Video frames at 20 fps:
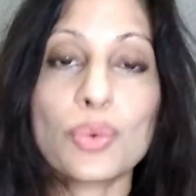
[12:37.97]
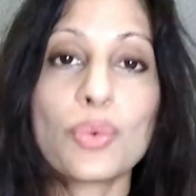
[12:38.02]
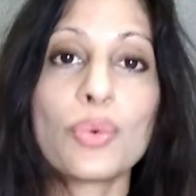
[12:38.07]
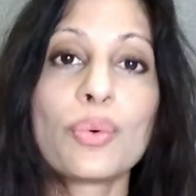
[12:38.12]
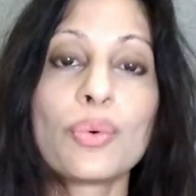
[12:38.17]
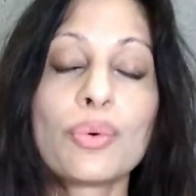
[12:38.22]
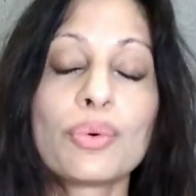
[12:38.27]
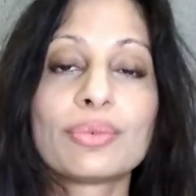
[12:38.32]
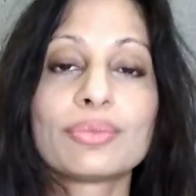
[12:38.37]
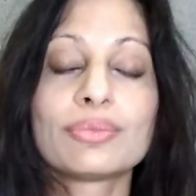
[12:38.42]

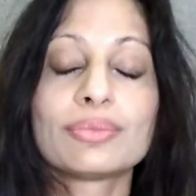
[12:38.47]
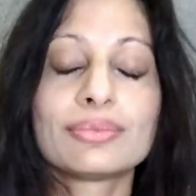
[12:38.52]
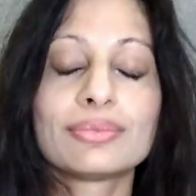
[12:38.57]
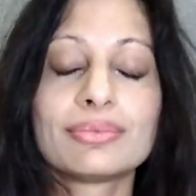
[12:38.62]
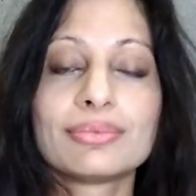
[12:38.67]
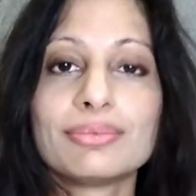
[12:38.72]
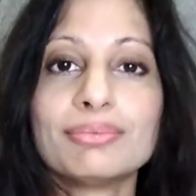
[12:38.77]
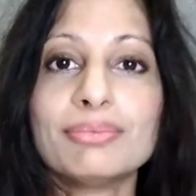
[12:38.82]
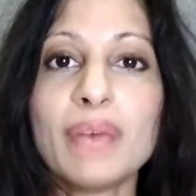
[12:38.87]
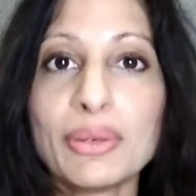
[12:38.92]
or
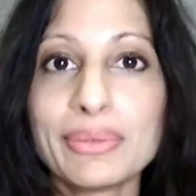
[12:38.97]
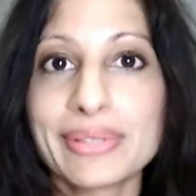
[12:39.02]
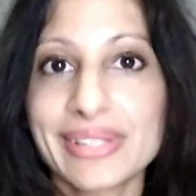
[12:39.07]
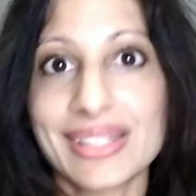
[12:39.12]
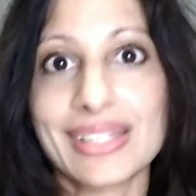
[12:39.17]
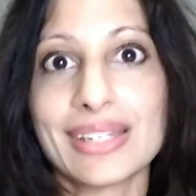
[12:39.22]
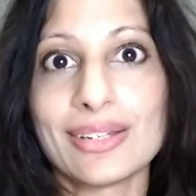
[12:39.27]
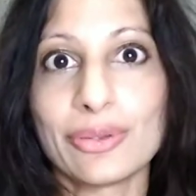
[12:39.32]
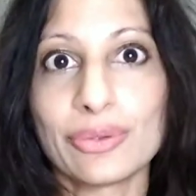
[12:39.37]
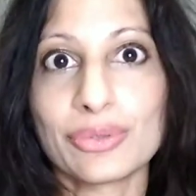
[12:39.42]

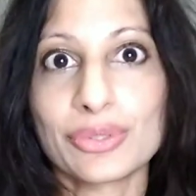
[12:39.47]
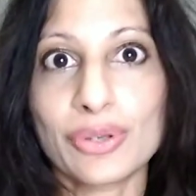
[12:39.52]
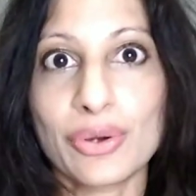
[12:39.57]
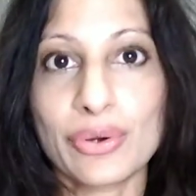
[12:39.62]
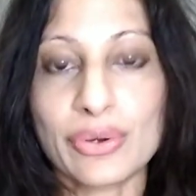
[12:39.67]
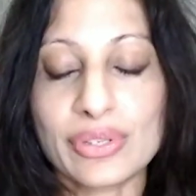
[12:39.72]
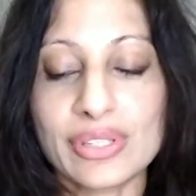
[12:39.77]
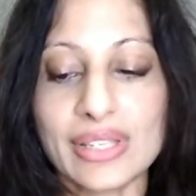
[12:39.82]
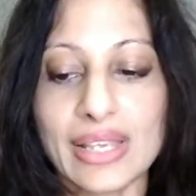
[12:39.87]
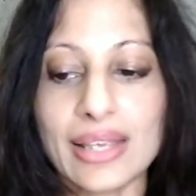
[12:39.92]
mostly
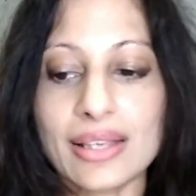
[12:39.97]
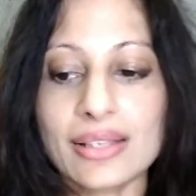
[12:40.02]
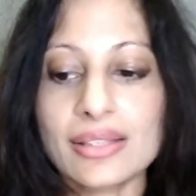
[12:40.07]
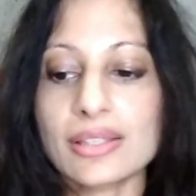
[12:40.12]
non-toxic.